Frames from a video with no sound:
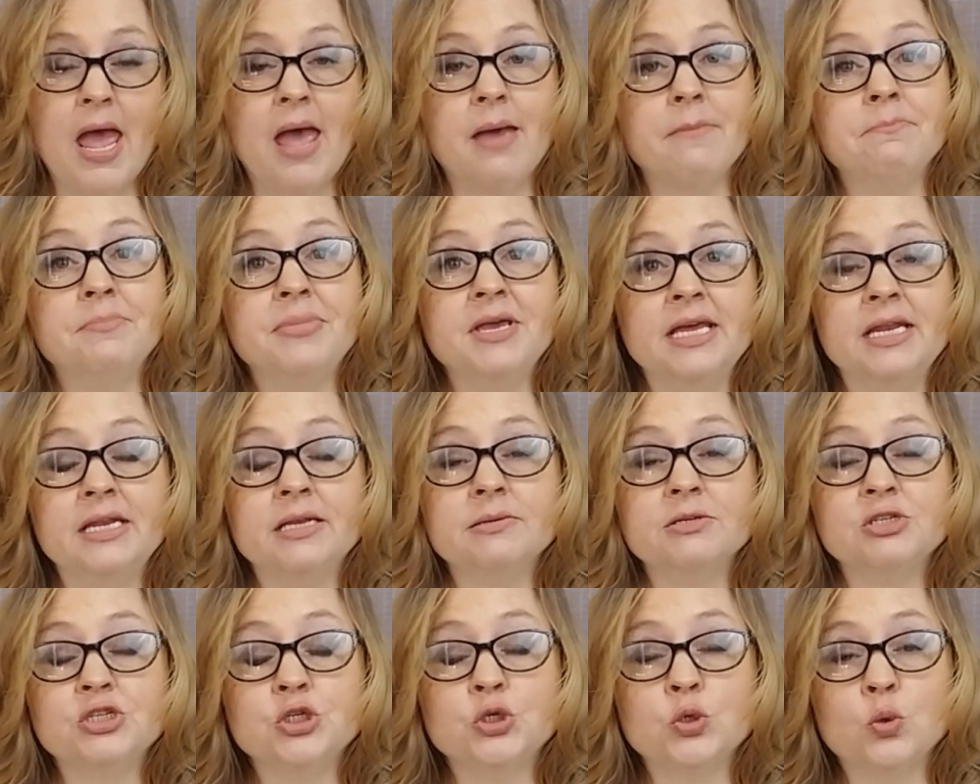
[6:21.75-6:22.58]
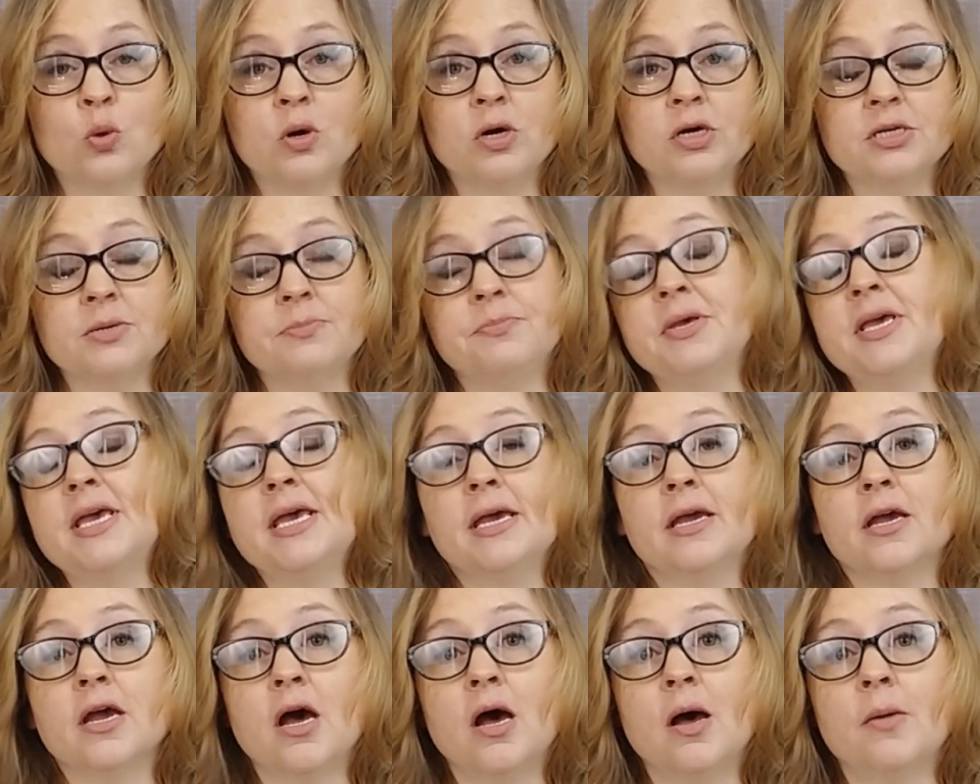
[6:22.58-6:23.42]
And be sure to
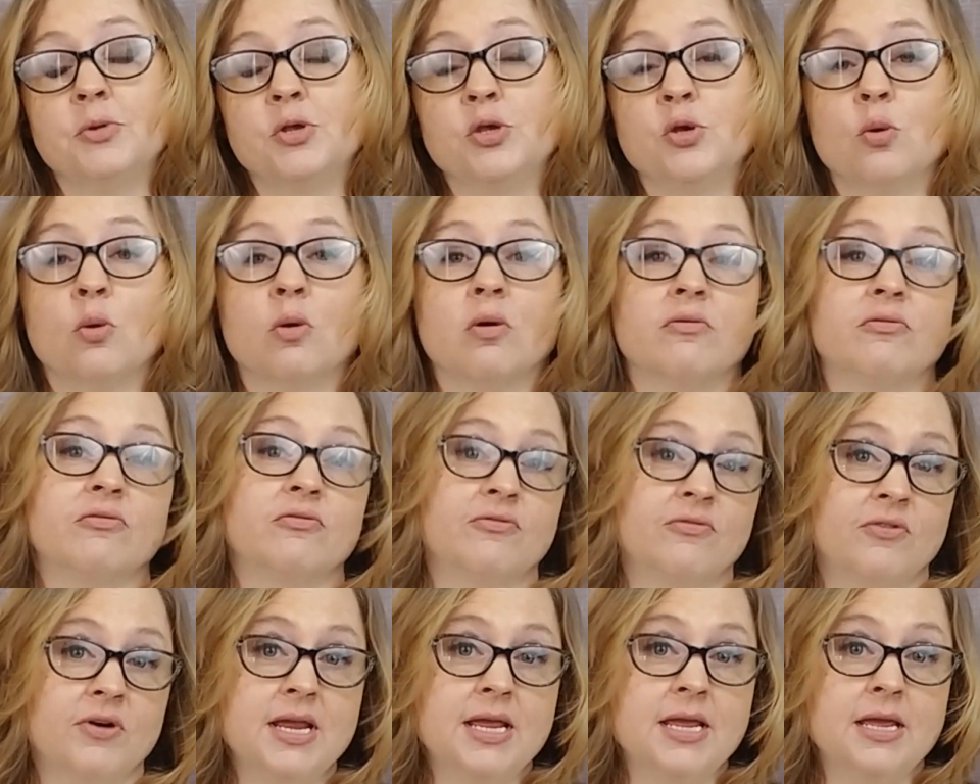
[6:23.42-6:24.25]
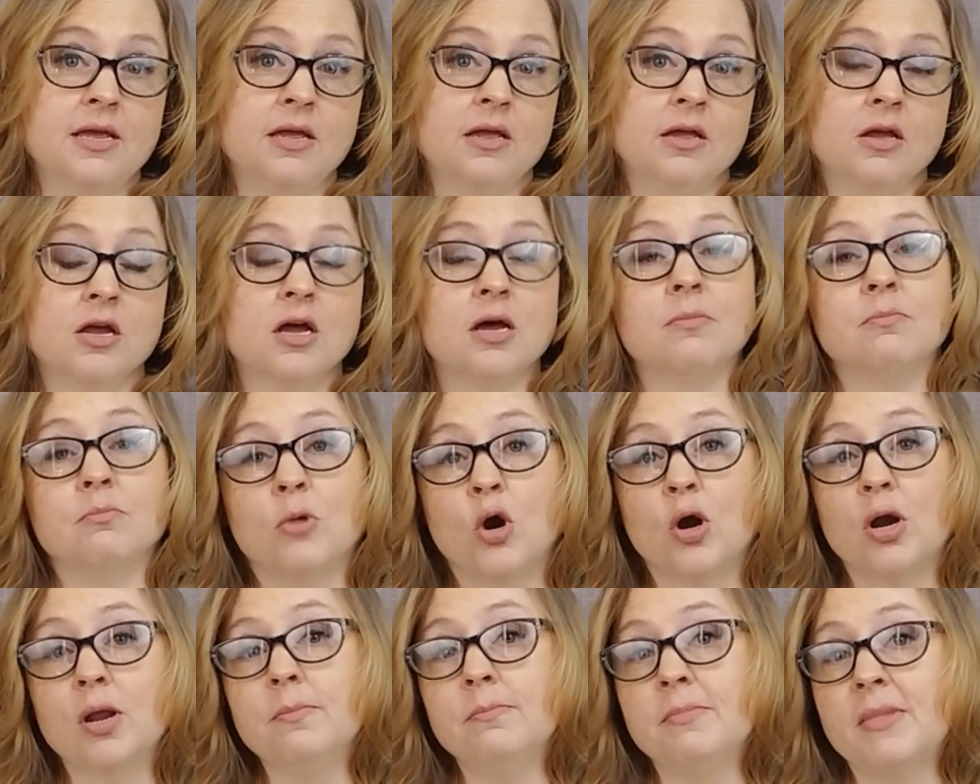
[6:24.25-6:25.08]
pick up your free
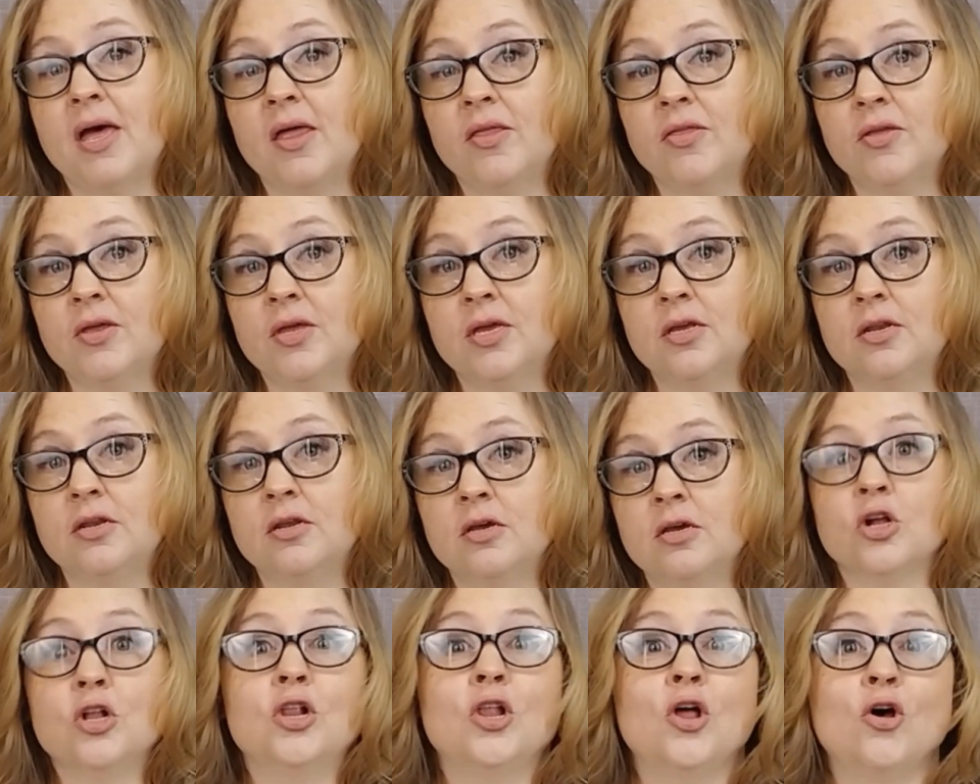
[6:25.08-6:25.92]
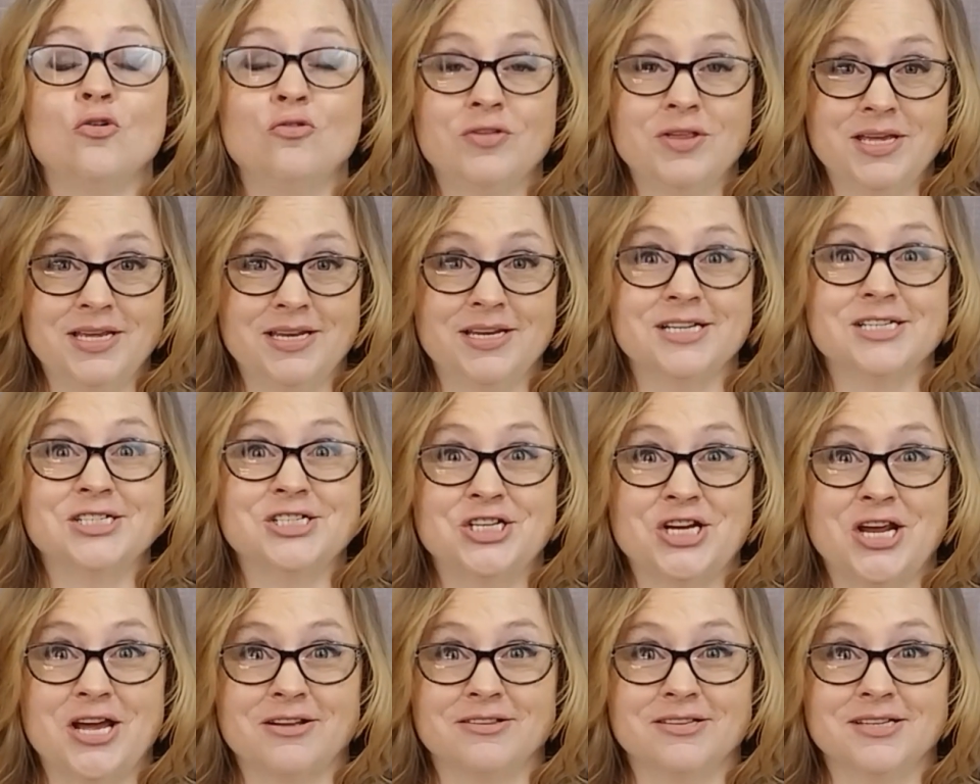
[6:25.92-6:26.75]
KonMari Method clothing
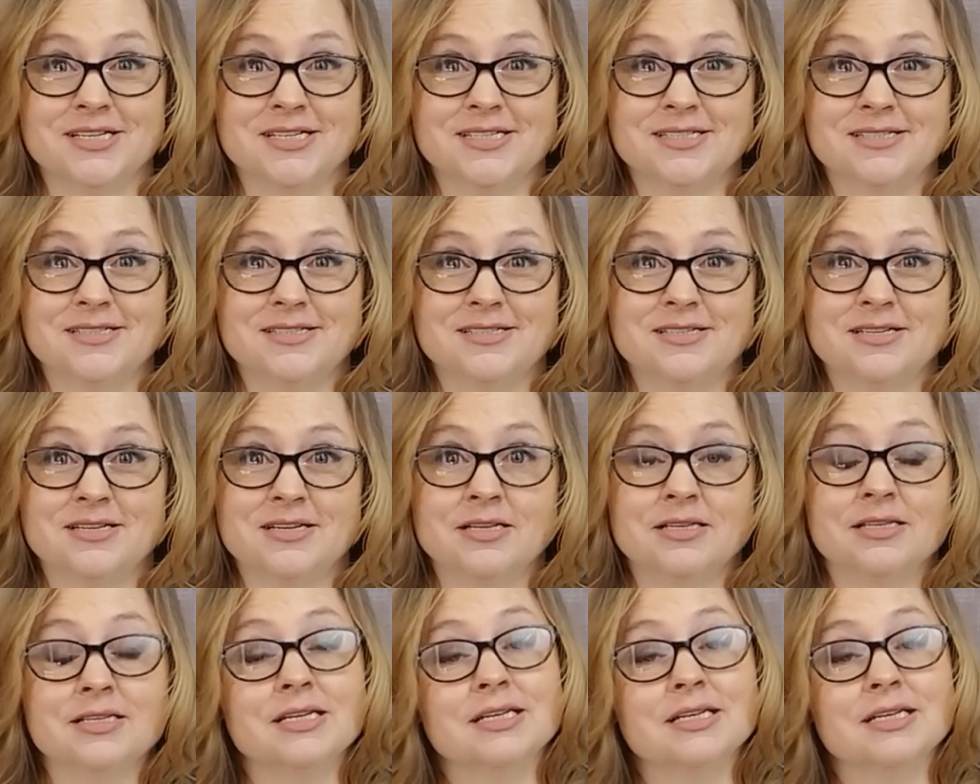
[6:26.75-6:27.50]
checklist.